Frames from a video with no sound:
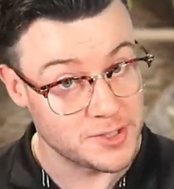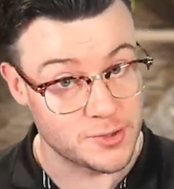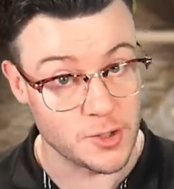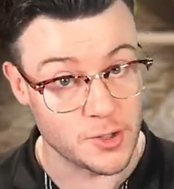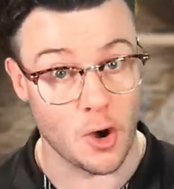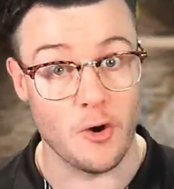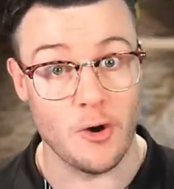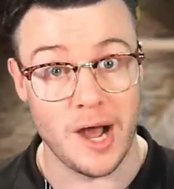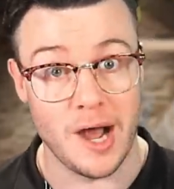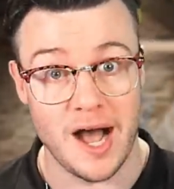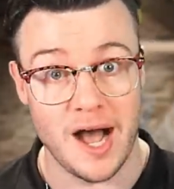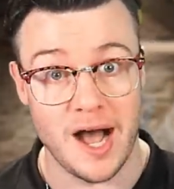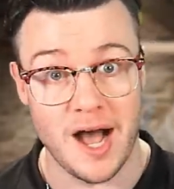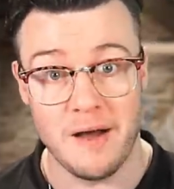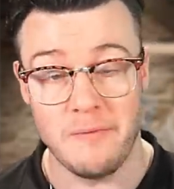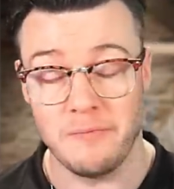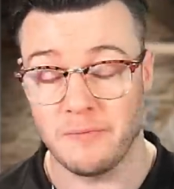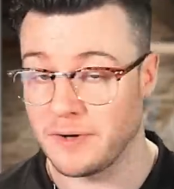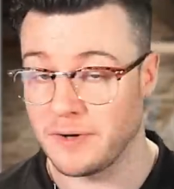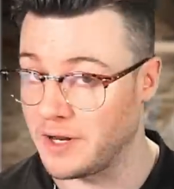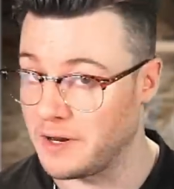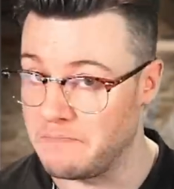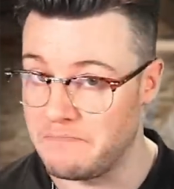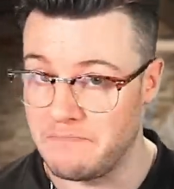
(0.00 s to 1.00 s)

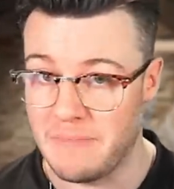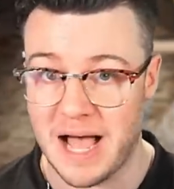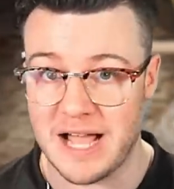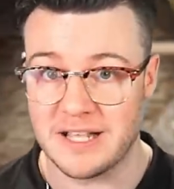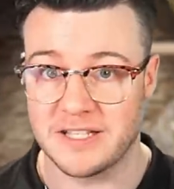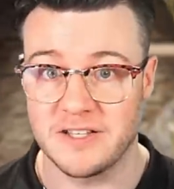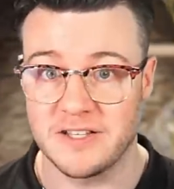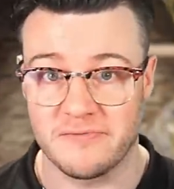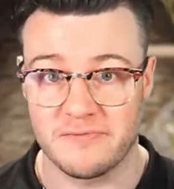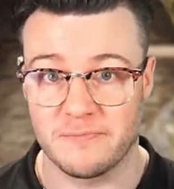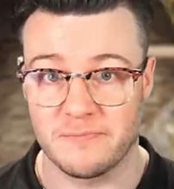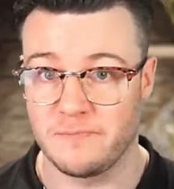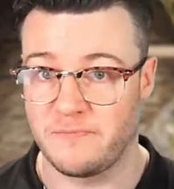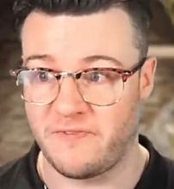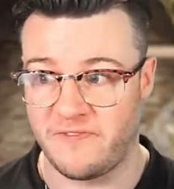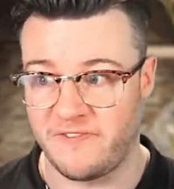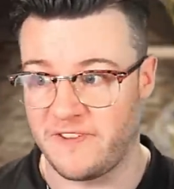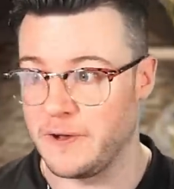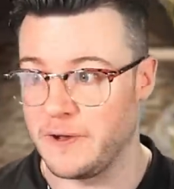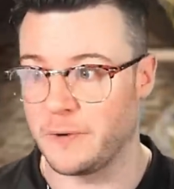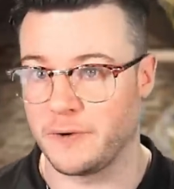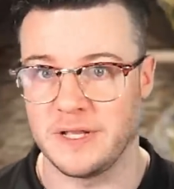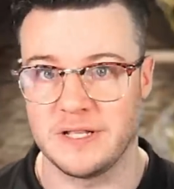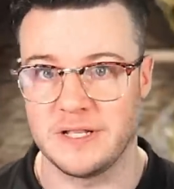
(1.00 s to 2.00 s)
Doha, we've got a massive
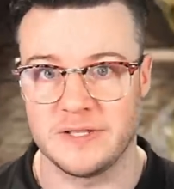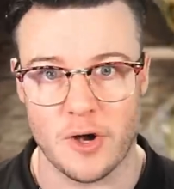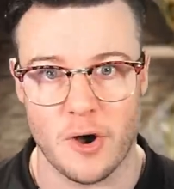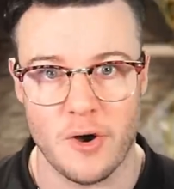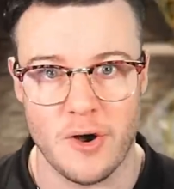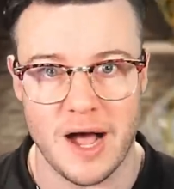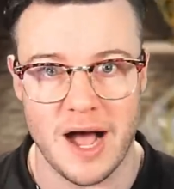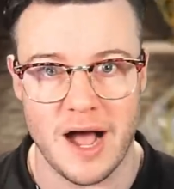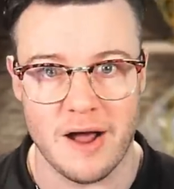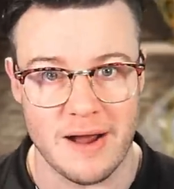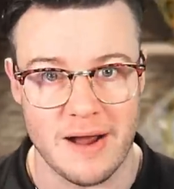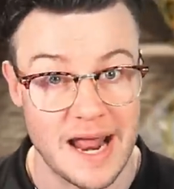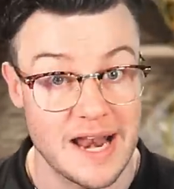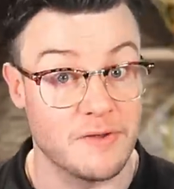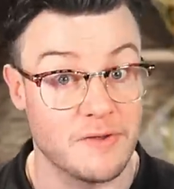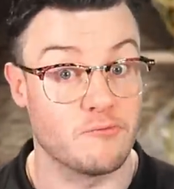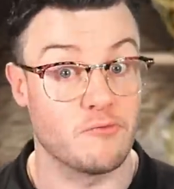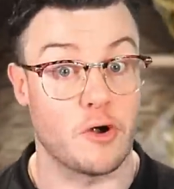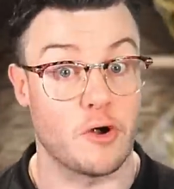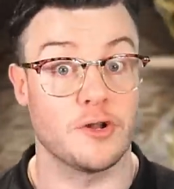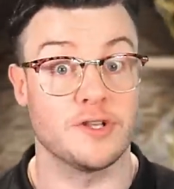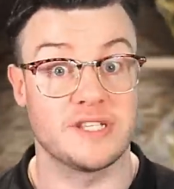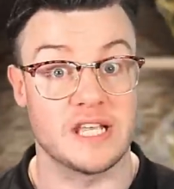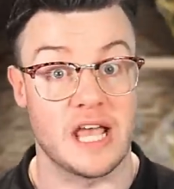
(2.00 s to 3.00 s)
field in Doha and
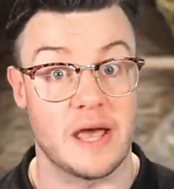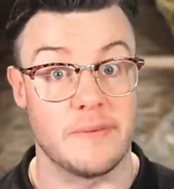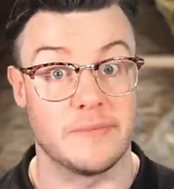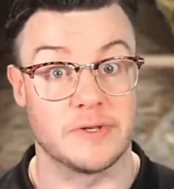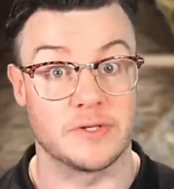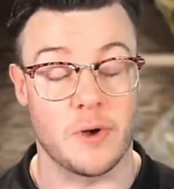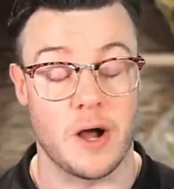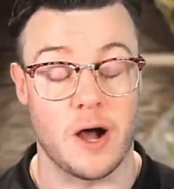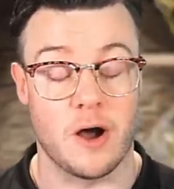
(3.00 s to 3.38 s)
in Rotterdam as